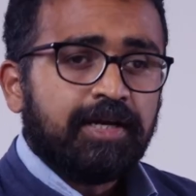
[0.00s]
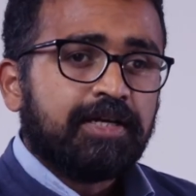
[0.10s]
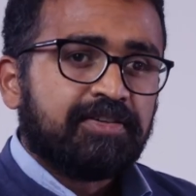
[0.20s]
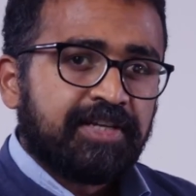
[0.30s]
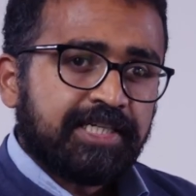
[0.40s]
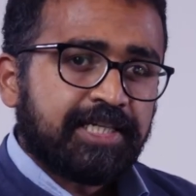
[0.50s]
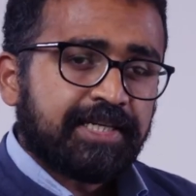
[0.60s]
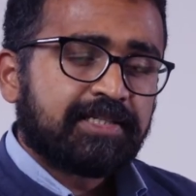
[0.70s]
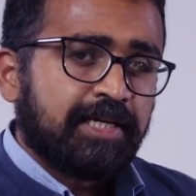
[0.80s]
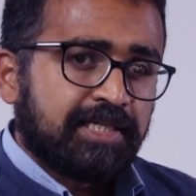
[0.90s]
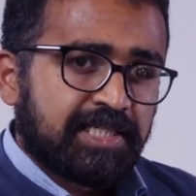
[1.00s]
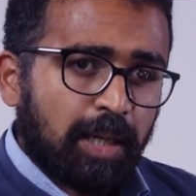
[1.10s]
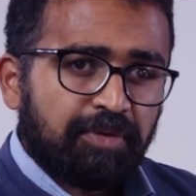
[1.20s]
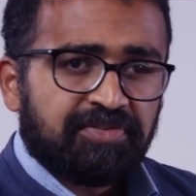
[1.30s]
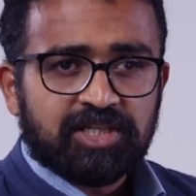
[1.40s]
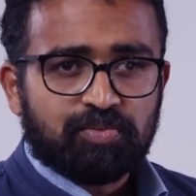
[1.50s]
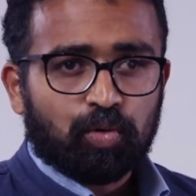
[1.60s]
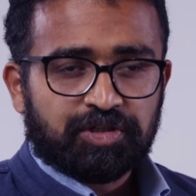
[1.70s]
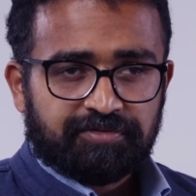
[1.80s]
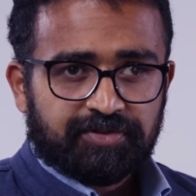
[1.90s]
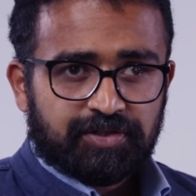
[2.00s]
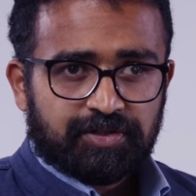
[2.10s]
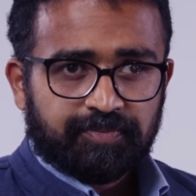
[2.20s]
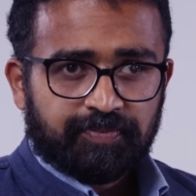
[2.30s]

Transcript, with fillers: retains some of these motives.